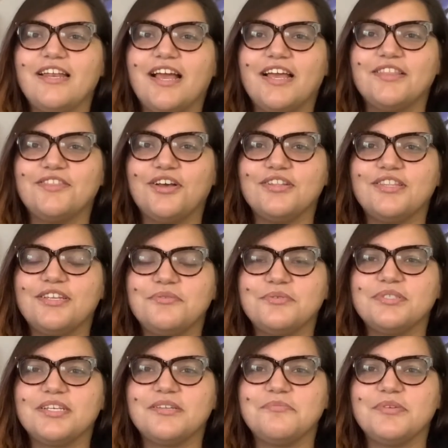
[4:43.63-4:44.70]
I thought that it
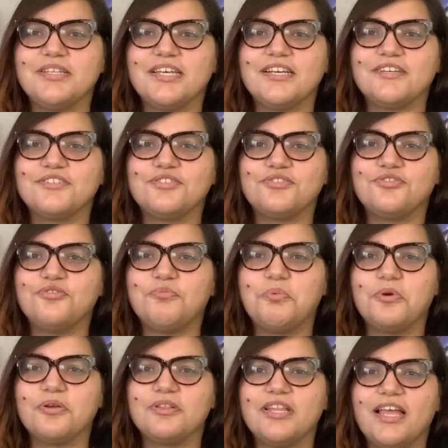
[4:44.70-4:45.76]
was going to be like a
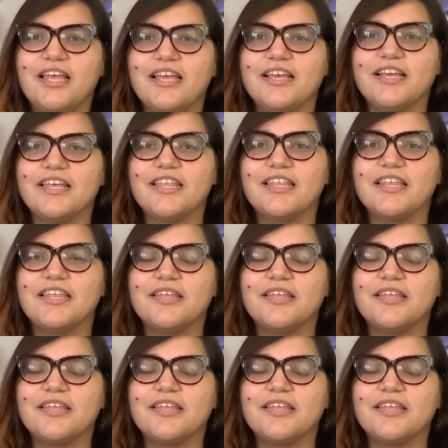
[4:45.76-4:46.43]
super like